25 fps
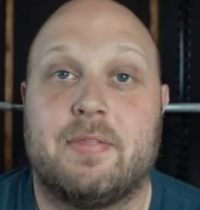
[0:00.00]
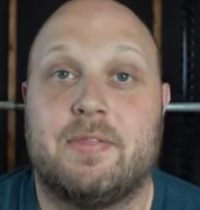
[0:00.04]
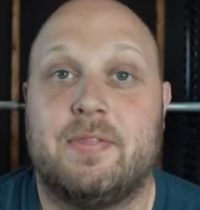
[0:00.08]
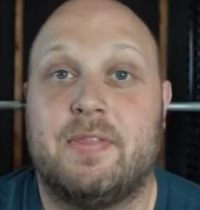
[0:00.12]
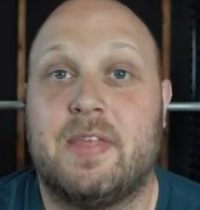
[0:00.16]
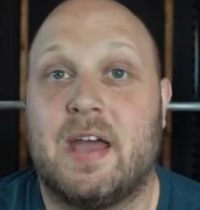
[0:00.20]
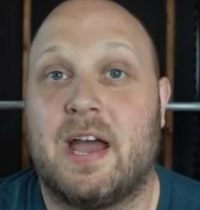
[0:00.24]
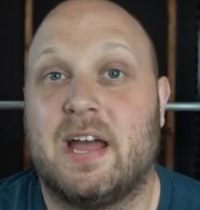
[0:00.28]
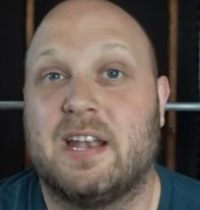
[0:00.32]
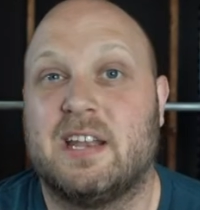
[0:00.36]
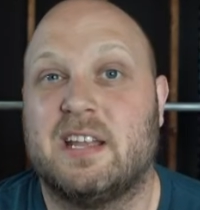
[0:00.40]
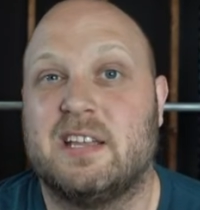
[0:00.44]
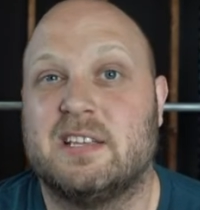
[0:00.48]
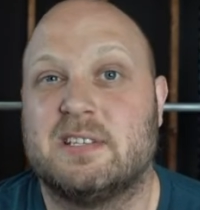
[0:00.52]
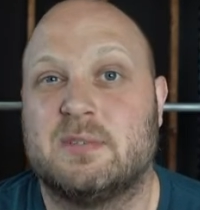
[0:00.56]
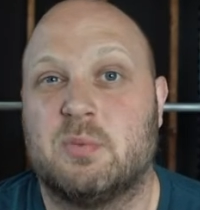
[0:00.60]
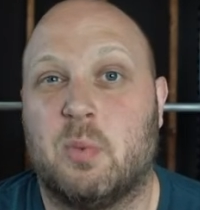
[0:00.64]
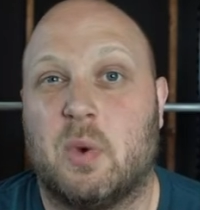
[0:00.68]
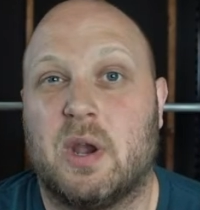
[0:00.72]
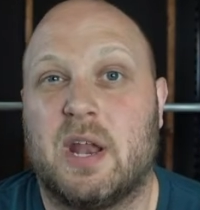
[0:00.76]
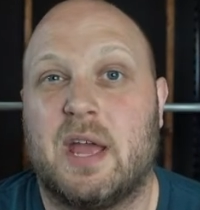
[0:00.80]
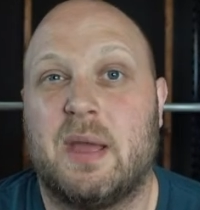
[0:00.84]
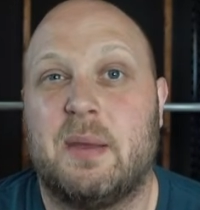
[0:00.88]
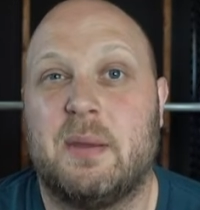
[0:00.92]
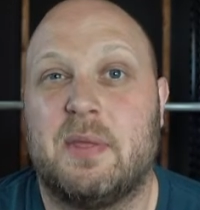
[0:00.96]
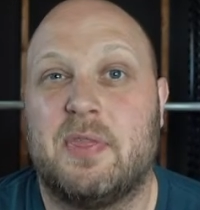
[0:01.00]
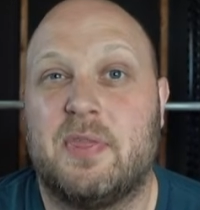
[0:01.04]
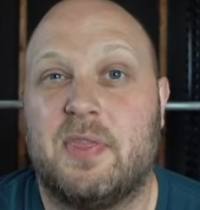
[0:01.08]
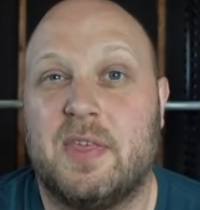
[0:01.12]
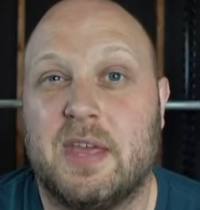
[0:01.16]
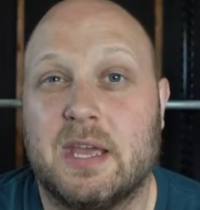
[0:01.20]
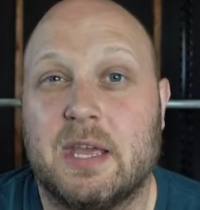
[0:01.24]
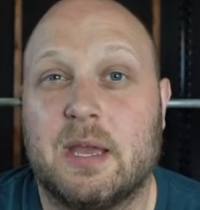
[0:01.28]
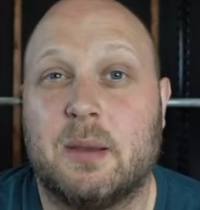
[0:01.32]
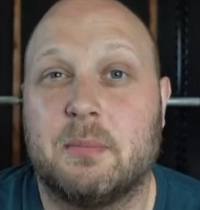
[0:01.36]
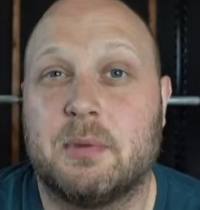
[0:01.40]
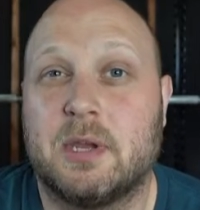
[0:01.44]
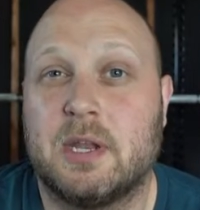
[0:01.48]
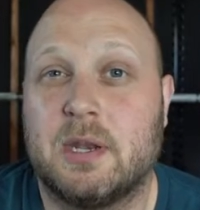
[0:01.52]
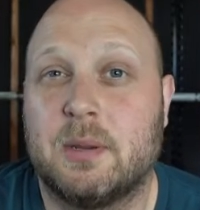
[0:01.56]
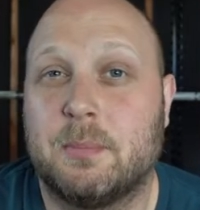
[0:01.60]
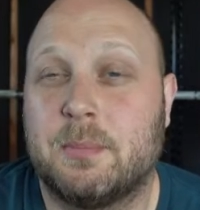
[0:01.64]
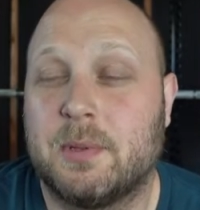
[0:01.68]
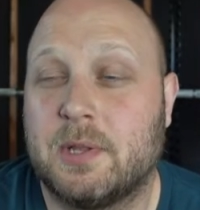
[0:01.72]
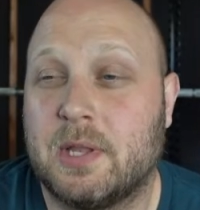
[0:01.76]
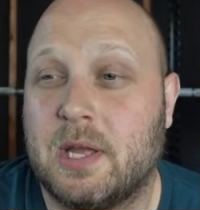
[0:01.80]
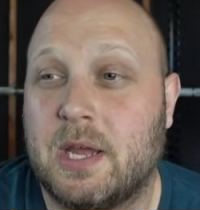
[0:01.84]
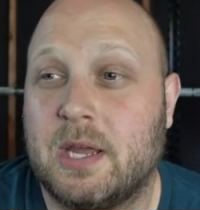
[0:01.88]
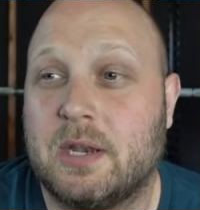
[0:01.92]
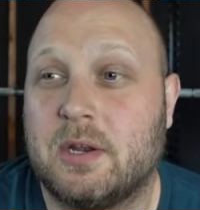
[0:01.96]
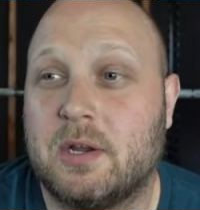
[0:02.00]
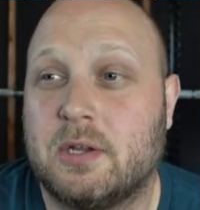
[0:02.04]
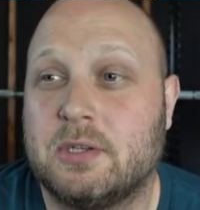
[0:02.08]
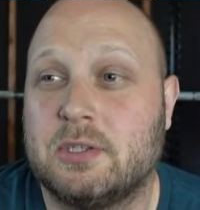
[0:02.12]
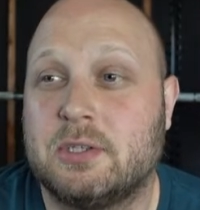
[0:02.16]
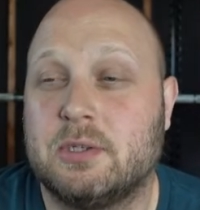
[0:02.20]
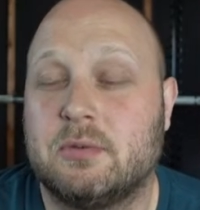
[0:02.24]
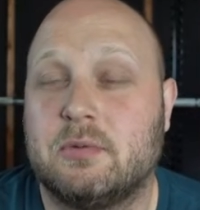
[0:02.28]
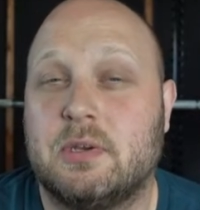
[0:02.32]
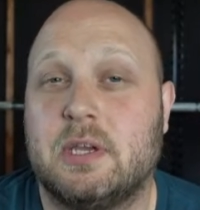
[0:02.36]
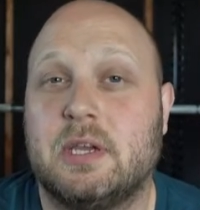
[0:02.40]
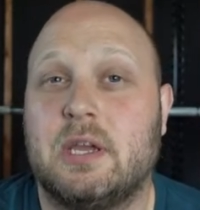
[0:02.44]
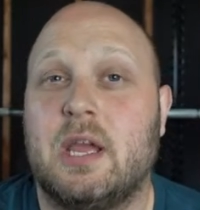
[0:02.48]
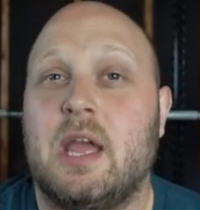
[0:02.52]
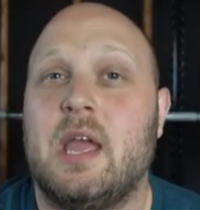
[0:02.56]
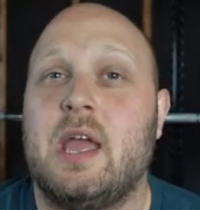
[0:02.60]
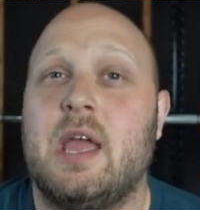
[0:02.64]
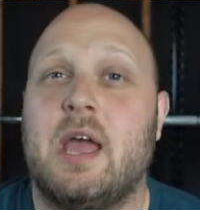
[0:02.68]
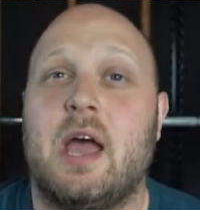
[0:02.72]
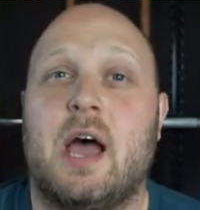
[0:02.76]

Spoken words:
that is what I think I'm gonna plan on doing.